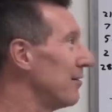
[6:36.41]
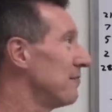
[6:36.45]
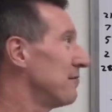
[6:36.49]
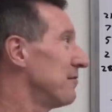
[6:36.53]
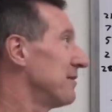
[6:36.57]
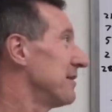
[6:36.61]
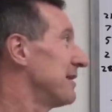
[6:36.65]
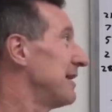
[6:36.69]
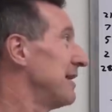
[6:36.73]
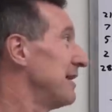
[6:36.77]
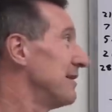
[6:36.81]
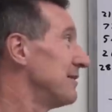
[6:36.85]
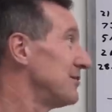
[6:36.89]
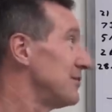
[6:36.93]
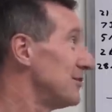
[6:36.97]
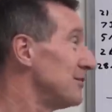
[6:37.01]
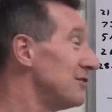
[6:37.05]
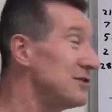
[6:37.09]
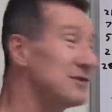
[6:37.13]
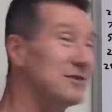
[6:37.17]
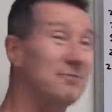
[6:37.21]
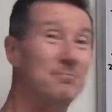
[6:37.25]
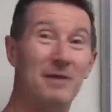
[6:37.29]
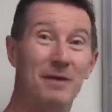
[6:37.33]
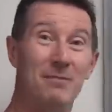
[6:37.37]
if the kids
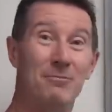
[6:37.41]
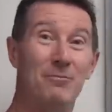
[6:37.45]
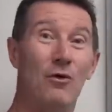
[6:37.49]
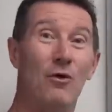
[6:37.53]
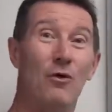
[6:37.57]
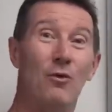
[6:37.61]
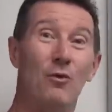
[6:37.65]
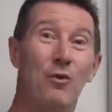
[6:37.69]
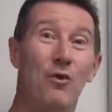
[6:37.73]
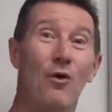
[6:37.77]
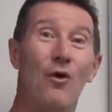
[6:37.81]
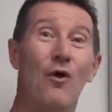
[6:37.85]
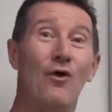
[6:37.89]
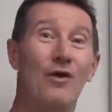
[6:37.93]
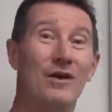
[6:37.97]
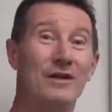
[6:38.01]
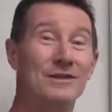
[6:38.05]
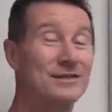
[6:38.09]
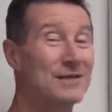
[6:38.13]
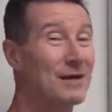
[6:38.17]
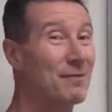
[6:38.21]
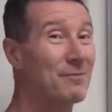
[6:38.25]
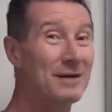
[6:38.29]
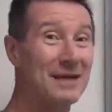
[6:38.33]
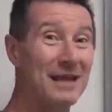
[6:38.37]
use a bit more water,
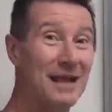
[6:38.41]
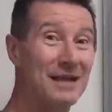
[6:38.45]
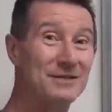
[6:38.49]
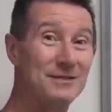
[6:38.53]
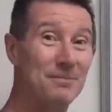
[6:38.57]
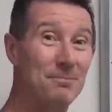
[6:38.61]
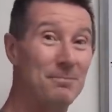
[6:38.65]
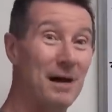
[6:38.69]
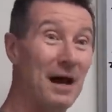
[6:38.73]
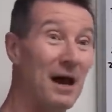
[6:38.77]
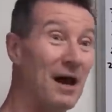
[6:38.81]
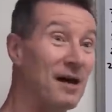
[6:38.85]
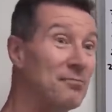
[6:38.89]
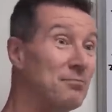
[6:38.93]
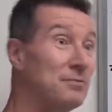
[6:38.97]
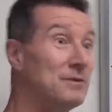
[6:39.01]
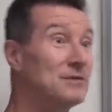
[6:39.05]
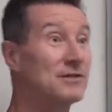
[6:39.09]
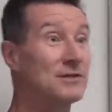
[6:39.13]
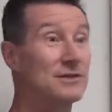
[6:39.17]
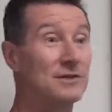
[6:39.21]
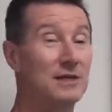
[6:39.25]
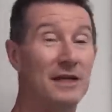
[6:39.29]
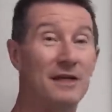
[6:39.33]
somebody has a bath, Mrs.